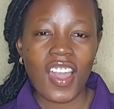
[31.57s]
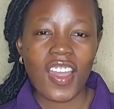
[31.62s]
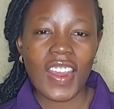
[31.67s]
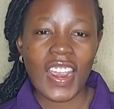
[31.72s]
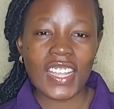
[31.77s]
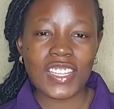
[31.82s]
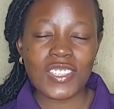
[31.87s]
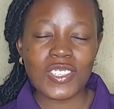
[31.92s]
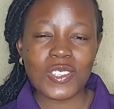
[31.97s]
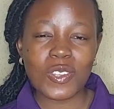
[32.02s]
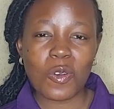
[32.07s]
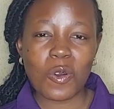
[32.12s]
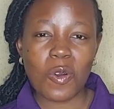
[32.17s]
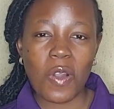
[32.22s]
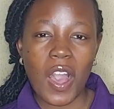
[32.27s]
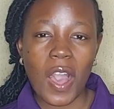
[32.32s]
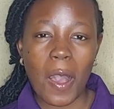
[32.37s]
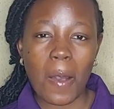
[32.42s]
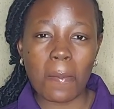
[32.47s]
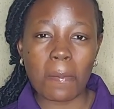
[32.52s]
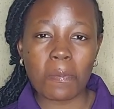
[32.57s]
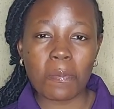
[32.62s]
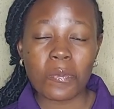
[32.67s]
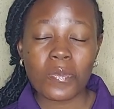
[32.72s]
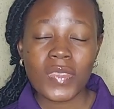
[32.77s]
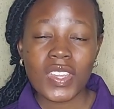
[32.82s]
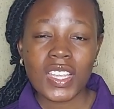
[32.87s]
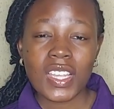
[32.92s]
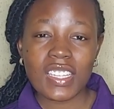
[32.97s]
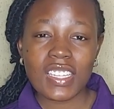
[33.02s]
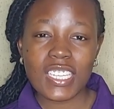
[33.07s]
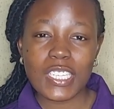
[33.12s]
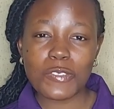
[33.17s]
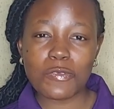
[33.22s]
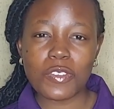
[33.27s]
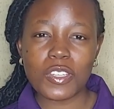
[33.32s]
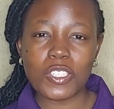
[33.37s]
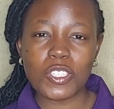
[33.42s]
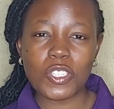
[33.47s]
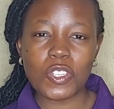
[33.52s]
All right, so
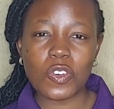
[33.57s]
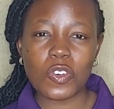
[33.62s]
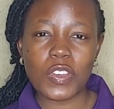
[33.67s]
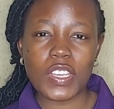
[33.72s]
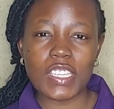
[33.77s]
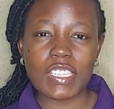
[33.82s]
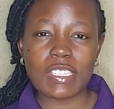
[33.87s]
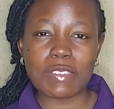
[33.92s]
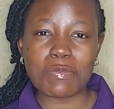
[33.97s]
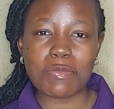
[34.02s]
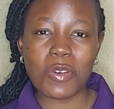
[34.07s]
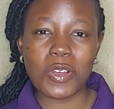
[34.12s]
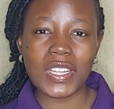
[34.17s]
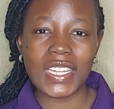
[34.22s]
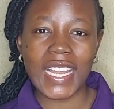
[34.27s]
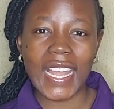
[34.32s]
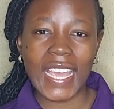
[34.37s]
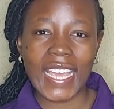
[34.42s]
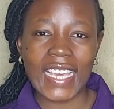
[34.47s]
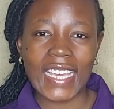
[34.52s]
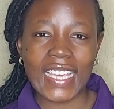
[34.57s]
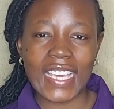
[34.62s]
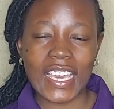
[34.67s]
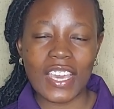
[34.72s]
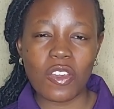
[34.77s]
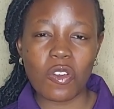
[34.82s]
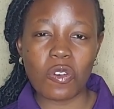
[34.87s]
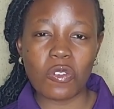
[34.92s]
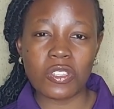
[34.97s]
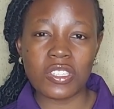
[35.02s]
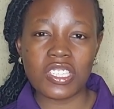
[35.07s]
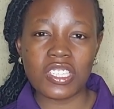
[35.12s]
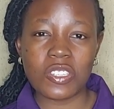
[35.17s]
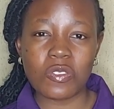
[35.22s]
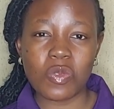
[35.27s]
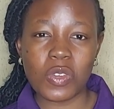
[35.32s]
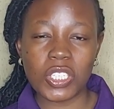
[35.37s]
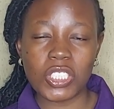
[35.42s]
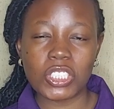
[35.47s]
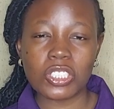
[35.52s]
this video is more like a
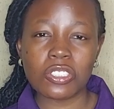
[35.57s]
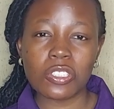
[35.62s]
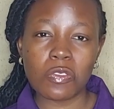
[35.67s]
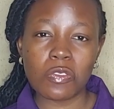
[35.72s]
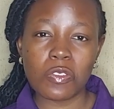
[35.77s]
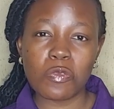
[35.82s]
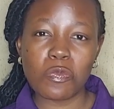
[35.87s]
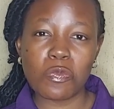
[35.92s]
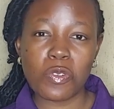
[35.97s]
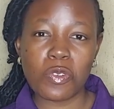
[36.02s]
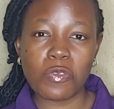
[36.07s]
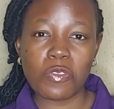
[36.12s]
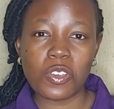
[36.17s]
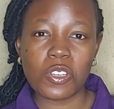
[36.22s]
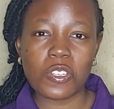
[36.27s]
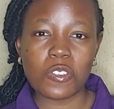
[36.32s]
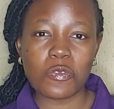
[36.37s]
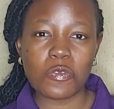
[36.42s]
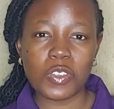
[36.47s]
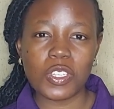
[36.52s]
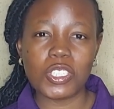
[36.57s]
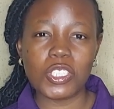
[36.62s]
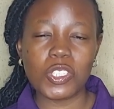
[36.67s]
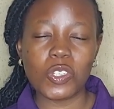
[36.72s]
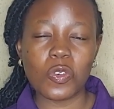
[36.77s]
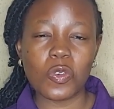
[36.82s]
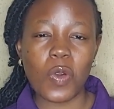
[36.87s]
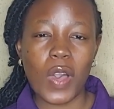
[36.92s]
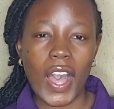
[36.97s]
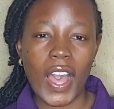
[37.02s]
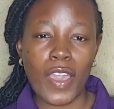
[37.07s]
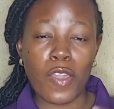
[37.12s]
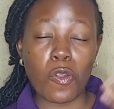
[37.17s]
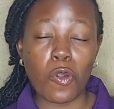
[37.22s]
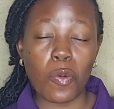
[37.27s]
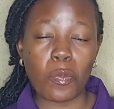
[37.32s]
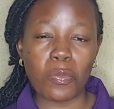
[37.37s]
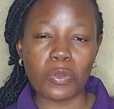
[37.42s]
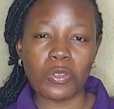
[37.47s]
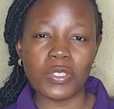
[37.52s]
continuation of the previous video I
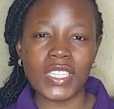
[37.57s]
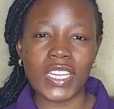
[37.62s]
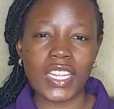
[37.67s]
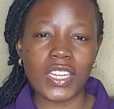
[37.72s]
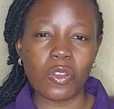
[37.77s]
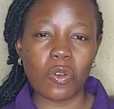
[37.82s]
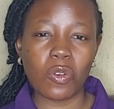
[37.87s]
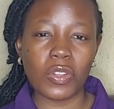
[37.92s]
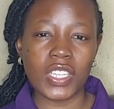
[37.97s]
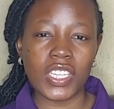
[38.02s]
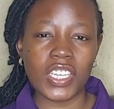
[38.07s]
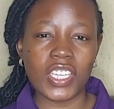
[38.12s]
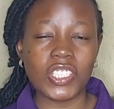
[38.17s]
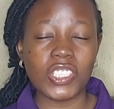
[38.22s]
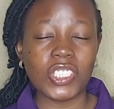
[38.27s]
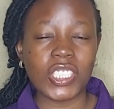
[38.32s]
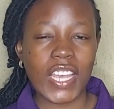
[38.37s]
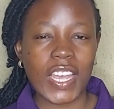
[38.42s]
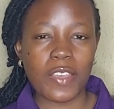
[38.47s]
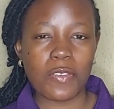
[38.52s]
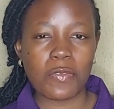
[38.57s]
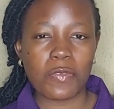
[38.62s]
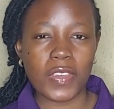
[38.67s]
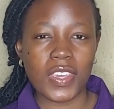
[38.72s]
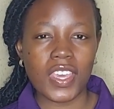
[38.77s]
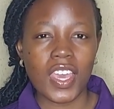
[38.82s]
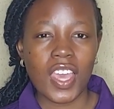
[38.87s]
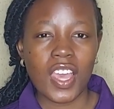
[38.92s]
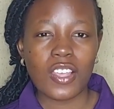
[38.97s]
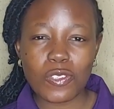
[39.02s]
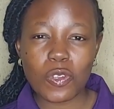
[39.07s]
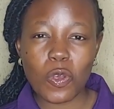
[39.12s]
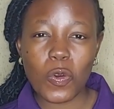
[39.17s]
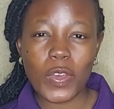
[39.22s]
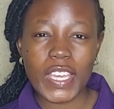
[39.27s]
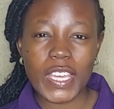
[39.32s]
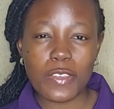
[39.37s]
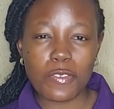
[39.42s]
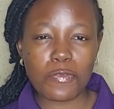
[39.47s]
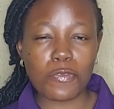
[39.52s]
uploaded on HIV.
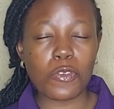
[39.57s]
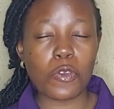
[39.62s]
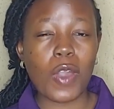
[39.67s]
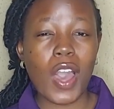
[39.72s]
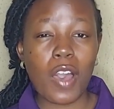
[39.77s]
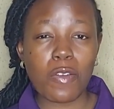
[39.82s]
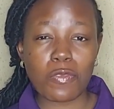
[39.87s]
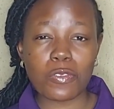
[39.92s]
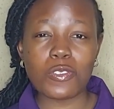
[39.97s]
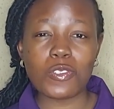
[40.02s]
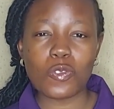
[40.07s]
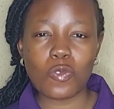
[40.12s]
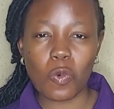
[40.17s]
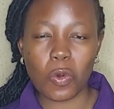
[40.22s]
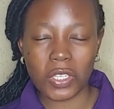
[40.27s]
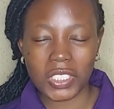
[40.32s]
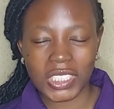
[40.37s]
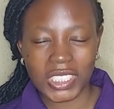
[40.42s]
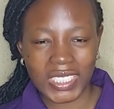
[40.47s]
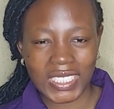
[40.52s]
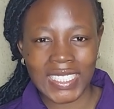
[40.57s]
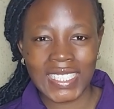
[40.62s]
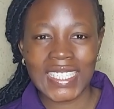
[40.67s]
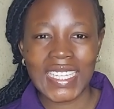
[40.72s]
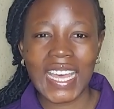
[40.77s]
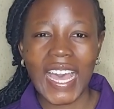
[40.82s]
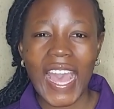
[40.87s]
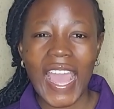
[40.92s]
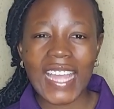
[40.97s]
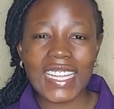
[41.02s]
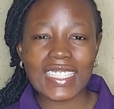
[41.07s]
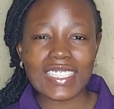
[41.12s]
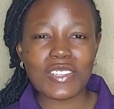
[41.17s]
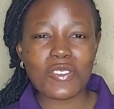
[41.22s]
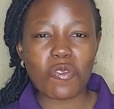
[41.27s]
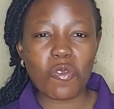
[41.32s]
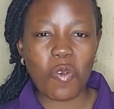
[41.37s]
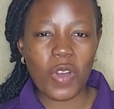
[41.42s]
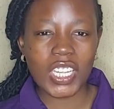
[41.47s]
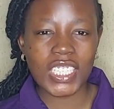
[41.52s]
So if you haven't watched it,
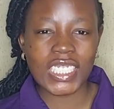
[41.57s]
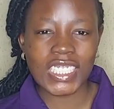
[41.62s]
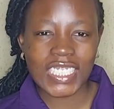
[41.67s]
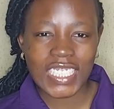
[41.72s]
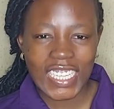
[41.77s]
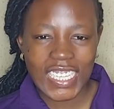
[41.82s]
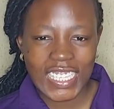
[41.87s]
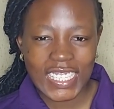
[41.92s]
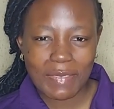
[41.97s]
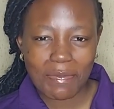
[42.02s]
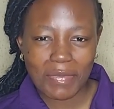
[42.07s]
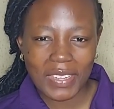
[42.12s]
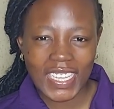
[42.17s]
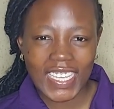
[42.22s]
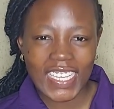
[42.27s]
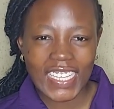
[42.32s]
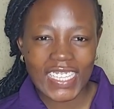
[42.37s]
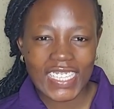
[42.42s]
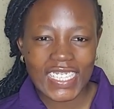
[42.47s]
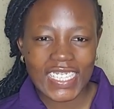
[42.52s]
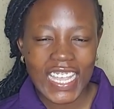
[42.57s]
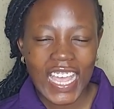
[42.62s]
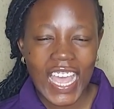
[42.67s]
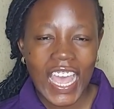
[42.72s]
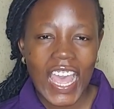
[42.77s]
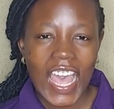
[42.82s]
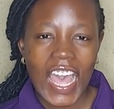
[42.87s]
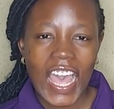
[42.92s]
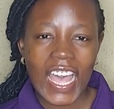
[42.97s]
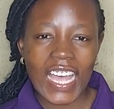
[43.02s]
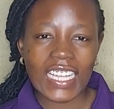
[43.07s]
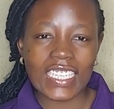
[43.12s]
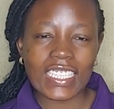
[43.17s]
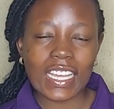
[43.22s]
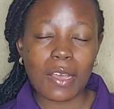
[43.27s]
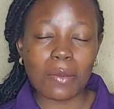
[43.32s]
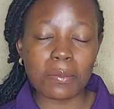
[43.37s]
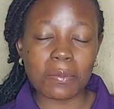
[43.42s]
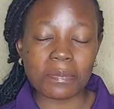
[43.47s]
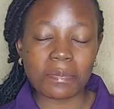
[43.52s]
kindly watch it, please,
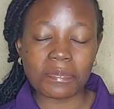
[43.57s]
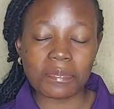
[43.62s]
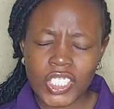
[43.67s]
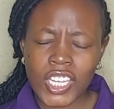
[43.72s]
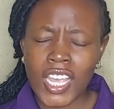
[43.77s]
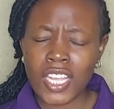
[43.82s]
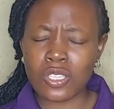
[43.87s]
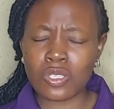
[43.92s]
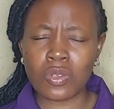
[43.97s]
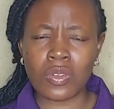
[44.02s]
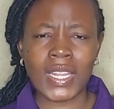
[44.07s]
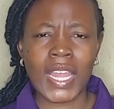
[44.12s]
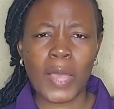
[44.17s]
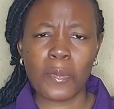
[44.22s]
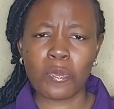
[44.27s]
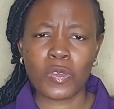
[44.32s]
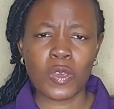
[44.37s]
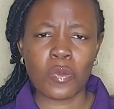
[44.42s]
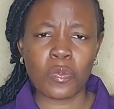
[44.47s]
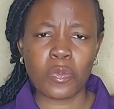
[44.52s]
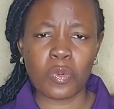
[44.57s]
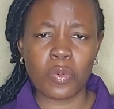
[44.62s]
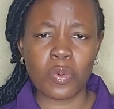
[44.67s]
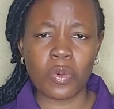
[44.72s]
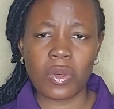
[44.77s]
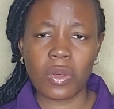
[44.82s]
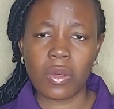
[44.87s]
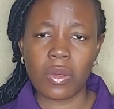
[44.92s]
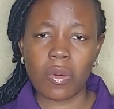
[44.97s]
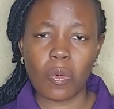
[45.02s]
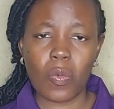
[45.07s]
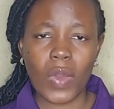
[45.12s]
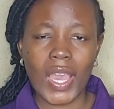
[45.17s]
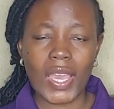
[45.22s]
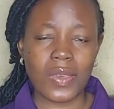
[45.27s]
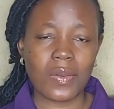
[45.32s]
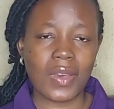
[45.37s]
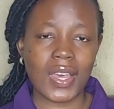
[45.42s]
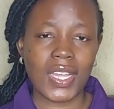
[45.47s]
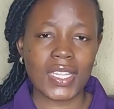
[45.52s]
and share it to other people
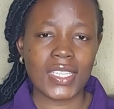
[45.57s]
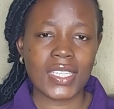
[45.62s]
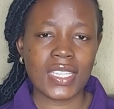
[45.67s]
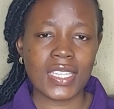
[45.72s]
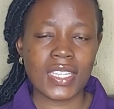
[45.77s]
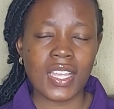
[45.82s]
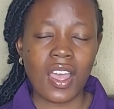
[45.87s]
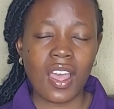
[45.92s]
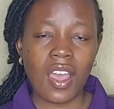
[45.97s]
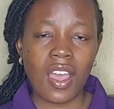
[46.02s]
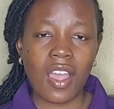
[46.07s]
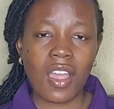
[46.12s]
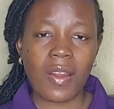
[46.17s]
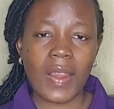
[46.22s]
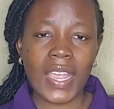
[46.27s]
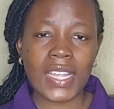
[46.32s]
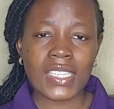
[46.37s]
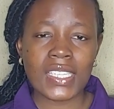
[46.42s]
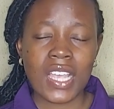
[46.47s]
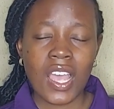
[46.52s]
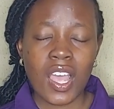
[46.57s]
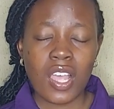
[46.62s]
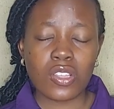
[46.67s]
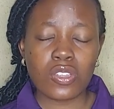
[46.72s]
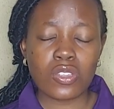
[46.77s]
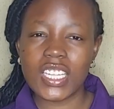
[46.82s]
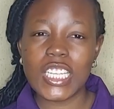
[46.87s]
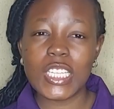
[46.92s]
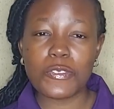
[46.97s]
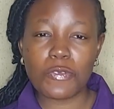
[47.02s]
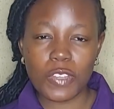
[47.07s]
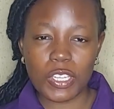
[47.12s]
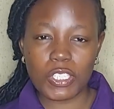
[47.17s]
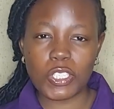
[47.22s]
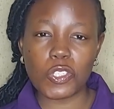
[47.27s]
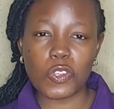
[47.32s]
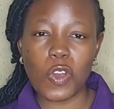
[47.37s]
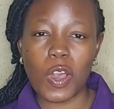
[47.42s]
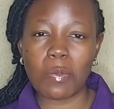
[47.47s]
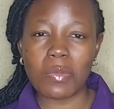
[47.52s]
while you're at it. All right. In this
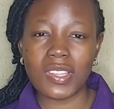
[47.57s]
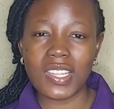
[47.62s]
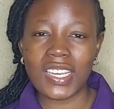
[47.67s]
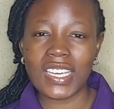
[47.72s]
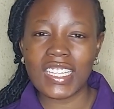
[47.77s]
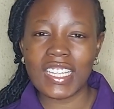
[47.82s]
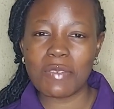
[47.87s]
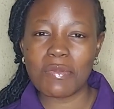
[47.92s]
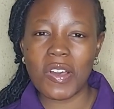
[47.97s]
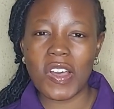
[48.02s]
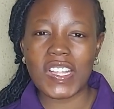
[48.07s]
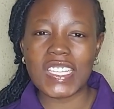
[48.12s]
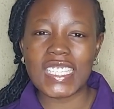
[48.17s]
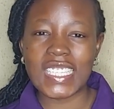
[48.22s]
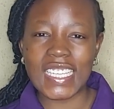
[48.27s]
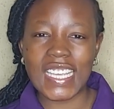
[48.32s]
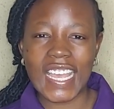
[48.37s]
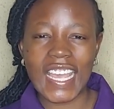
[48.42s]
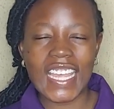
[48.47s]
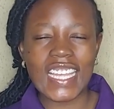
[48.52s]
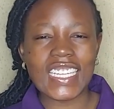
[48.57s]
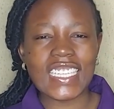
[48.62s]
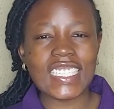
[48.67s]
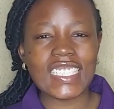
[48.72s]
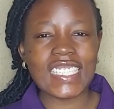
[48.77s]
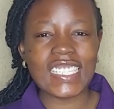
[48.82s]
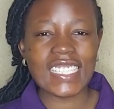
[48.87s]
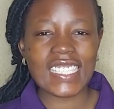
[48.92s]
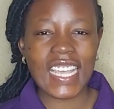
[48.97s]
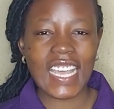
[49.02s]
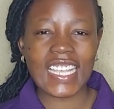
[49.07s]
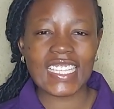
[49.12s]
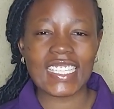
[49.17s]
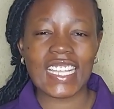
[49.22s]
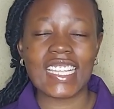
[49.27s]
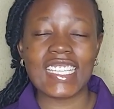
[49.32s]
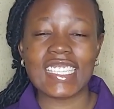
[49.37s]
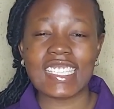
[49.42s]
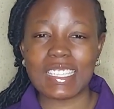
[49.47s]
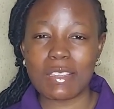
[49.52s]
video, I'll be talking about the early
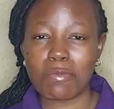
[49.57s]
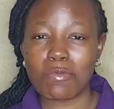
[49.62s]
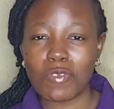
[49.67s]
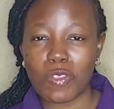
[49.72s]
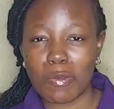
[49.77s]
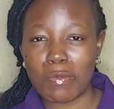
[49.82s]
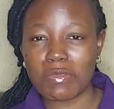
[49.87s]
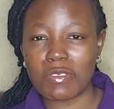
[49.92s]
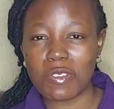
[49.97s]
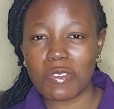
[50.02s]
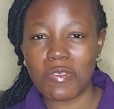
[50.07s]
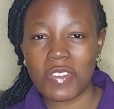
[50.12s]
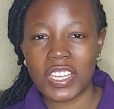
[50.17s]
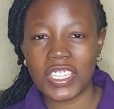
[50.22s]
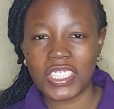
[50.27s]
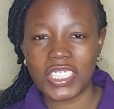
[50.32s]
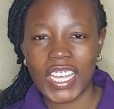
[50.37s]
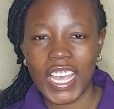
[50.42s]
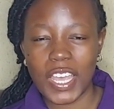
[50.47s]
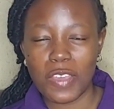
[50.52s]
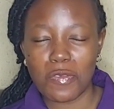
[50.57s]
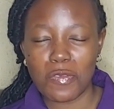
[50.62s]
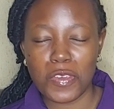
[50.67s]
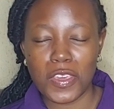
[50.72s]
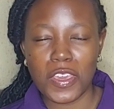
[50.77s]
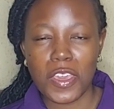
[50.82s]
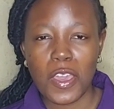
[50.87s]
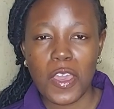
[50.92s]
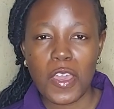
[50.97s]
signs and symptoms of HIV.